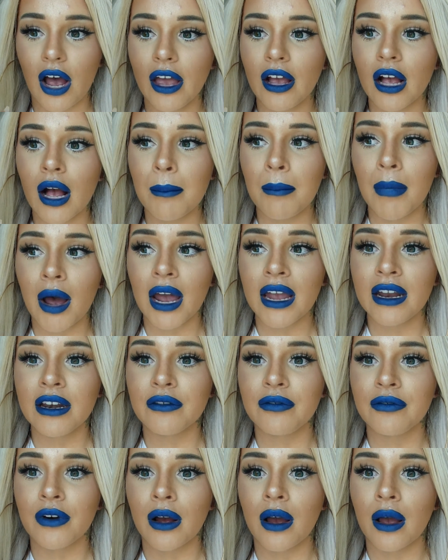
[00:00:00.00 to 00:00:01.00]
i got mine
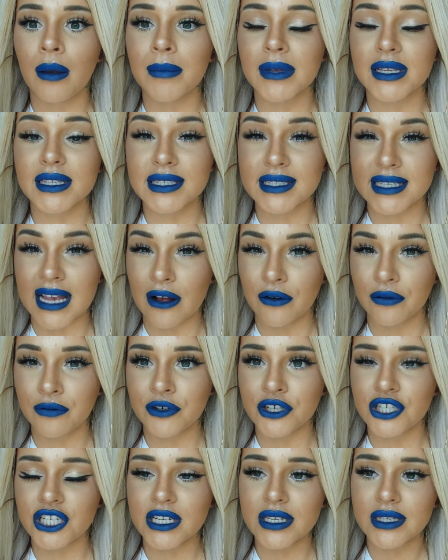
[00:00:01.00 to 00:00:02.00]
from
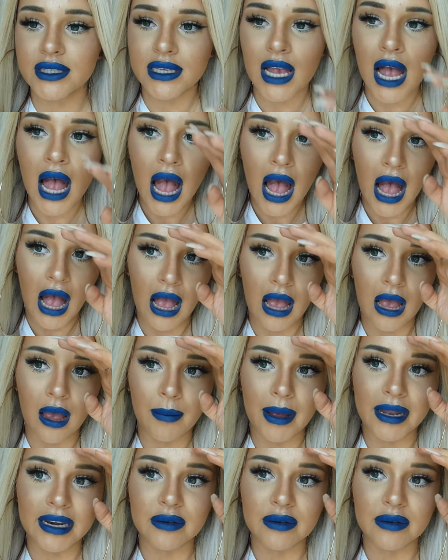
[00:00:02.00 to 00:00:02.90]
selfridges um,